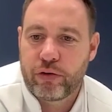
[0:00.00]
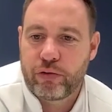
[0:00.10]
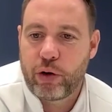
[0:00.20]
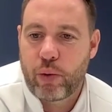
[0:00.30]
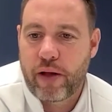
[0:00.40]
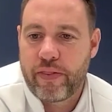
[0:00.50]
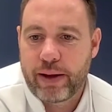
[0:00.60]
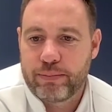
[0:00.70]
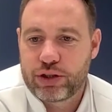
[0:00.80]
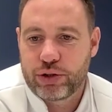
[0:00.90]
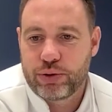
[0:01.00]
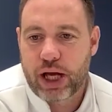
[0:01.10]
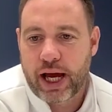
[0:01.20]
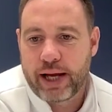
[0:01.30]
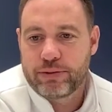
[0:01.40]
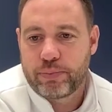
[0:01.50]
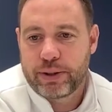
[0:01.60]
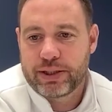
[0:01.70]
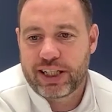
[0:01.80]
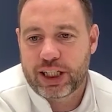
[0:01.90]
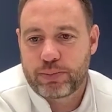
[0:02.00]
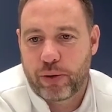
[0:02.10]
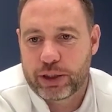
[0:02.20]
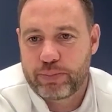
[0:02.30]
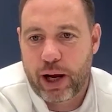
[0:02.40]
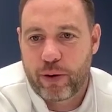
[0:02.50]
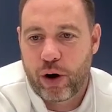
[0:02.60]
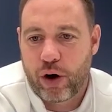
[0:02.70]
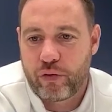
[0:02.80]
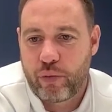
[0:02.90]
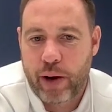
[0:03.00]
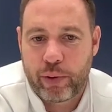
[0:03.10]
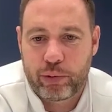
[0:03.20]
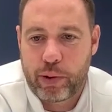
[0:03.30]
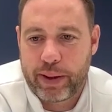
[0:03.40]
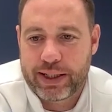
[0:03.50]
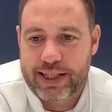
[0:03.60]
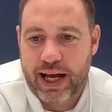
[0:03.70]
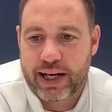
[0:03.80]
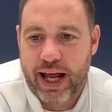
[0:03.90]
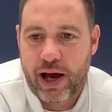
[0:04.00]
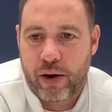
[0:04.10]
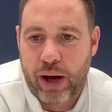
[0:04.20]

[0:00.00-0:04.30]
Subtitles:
If we'd have won them 2 games and been 6 points better off, where would we be sat now?